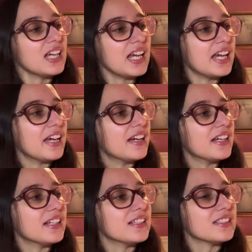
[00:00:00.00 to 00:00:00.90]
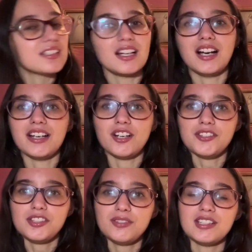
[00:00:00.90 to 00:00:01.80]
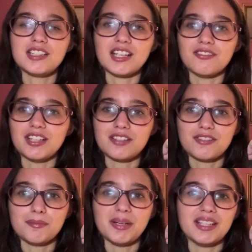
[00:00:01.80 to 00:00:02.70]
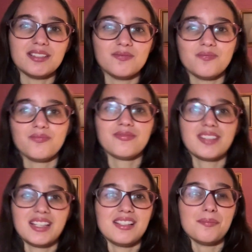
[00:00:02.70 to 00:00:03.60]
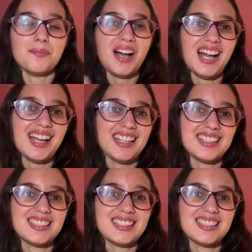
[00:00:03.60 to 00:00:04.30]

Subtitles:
And I also need to get ready for bed. Bye!